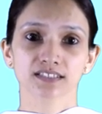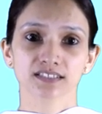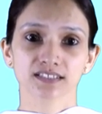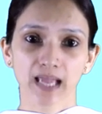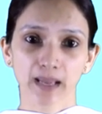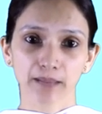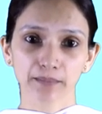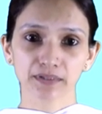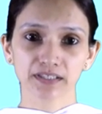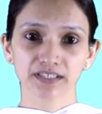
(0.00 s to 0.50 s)

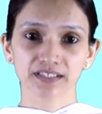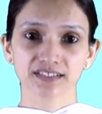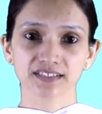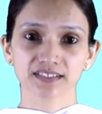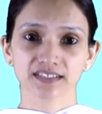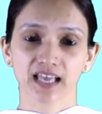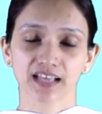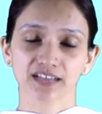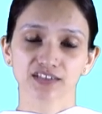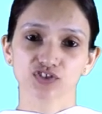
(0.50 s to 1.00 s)
tablets
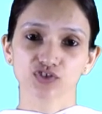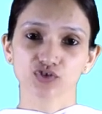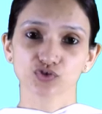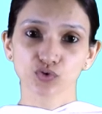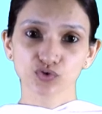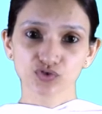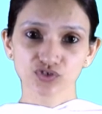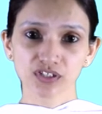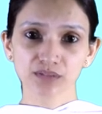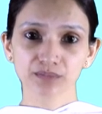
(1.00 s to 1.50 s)
and
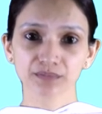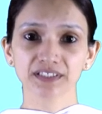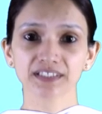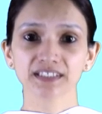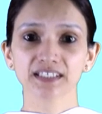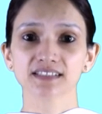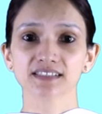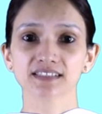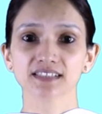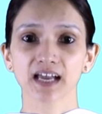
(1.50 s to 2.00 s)
social
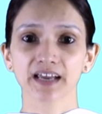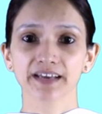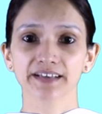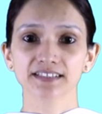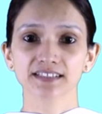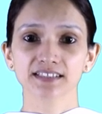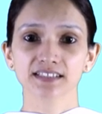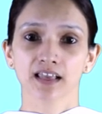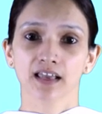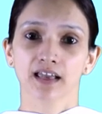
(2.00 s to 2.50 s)
media
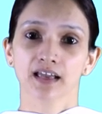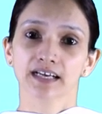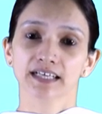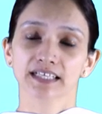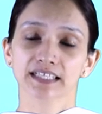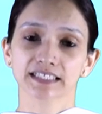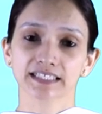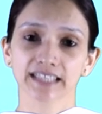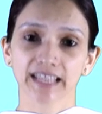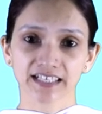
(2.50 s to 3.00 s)
sites,
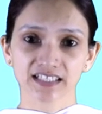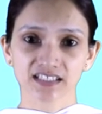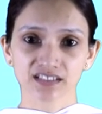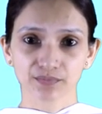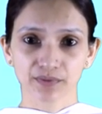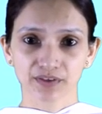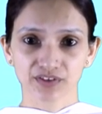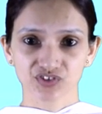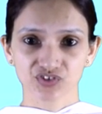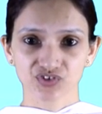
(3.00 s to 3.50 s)
text
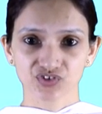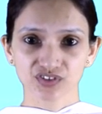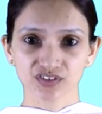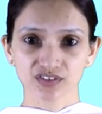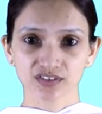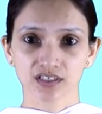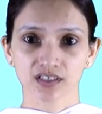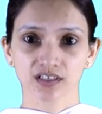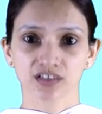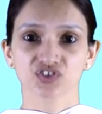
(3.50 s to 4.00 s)
messages,
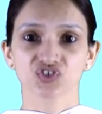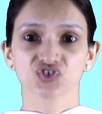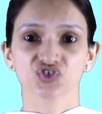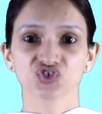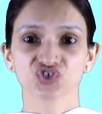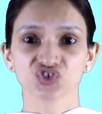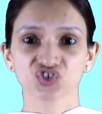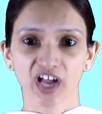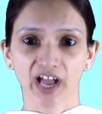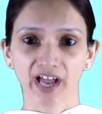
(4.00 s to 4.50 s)

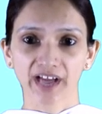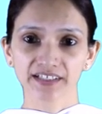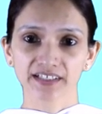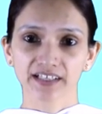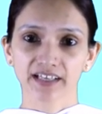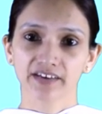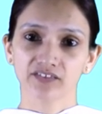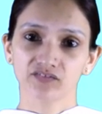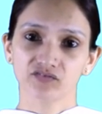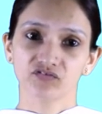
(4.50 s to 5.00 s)
chat
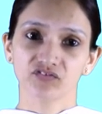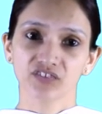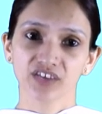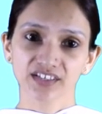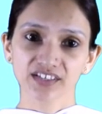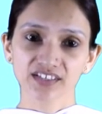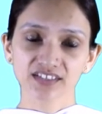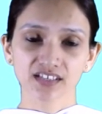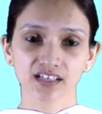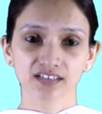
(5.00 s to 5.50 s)
and
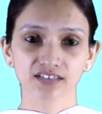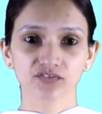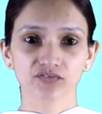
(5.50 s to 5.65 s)
various other